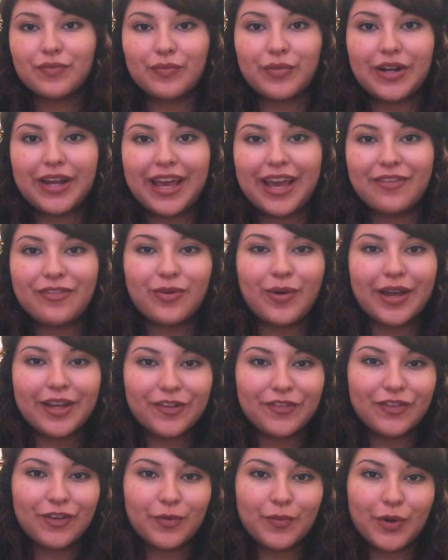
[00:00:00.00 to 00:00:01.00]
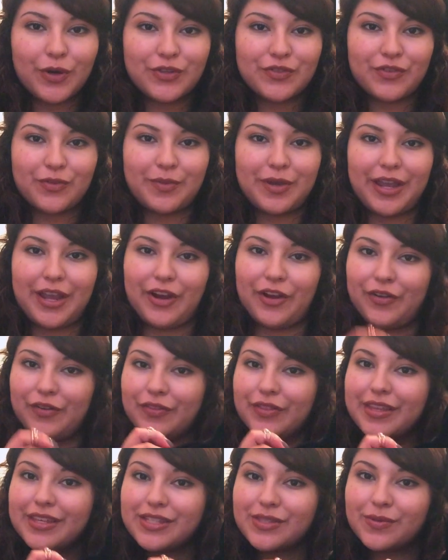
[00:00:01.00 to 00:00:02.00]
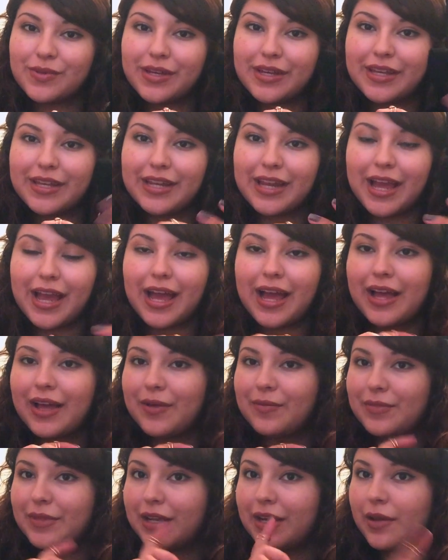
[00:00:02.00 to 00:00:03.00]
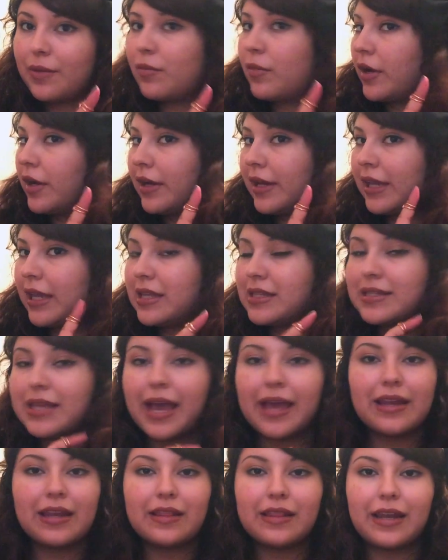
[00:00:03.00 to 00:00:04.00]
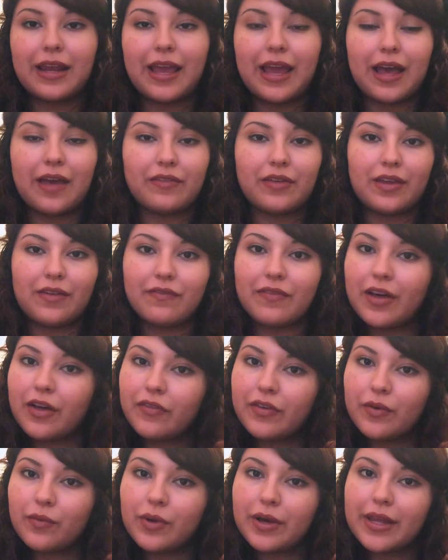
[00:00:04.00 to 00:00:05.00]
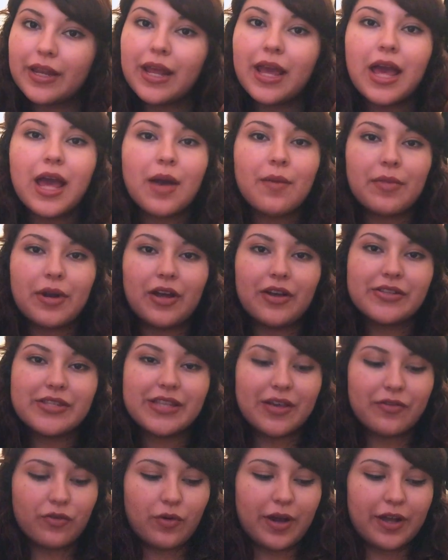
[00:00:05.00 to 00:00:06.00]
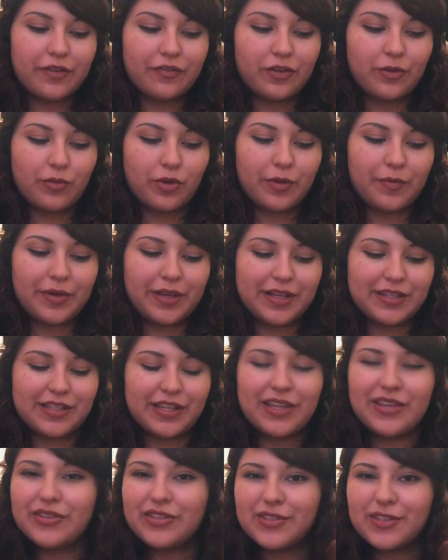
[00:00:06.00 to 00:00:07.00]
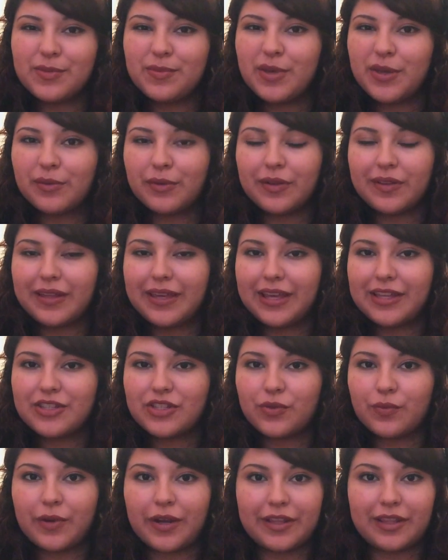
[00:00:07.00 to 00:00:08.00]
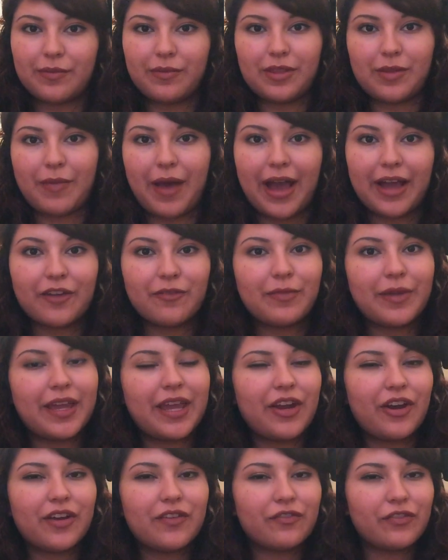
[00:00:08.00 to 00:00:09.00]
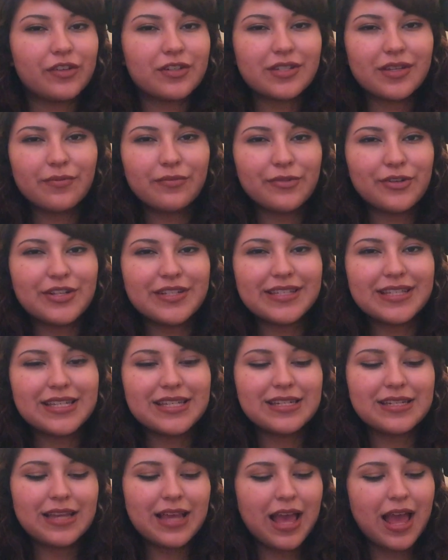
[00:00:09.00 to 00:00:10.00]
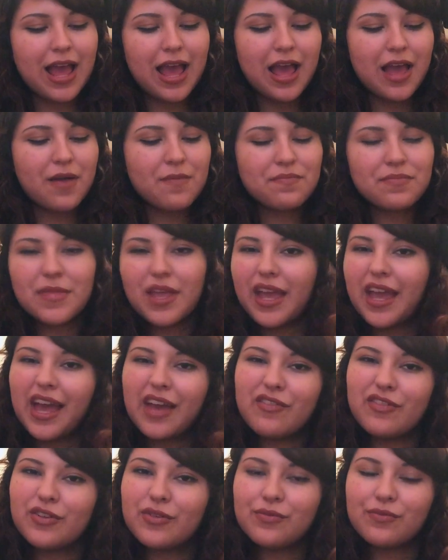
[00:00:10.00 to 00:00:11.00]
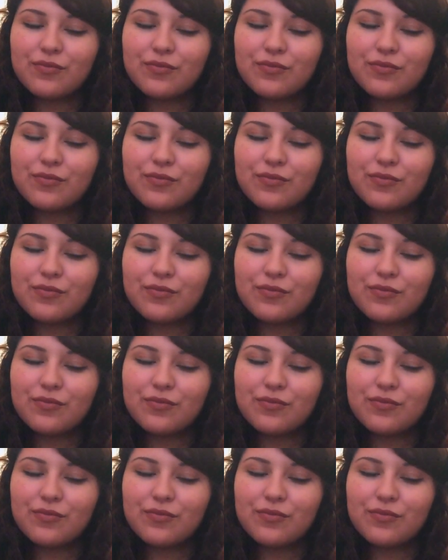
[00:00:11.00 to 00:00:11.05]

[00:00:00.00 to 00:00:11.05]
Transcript: But I have quite a few bows for my hair. This one that I'm wearing is satin, and then I have a velvet one, but I also have quite a few more because I used to be really into wearing them in the back of my hair, and for some reason I